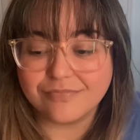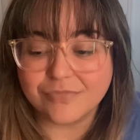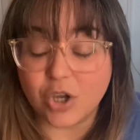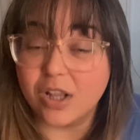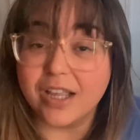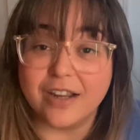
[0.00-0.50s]

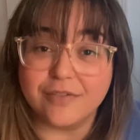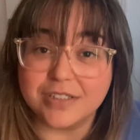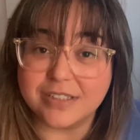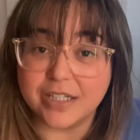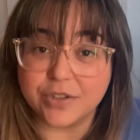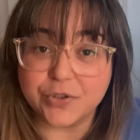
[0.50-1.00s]
All I have is
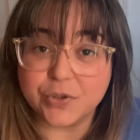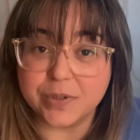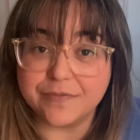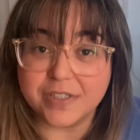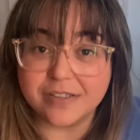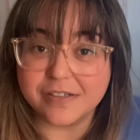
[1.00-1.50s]
Taylor
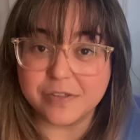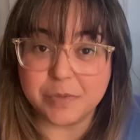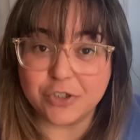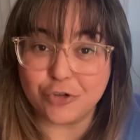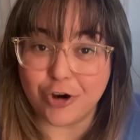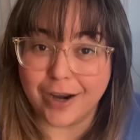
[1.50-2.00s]
Swift, "This Is Me"
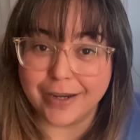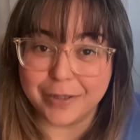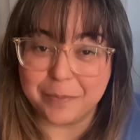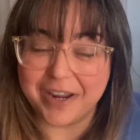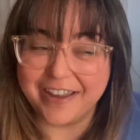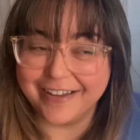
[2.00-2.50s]
trying in
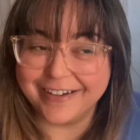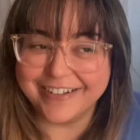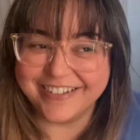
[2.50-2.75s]
my head.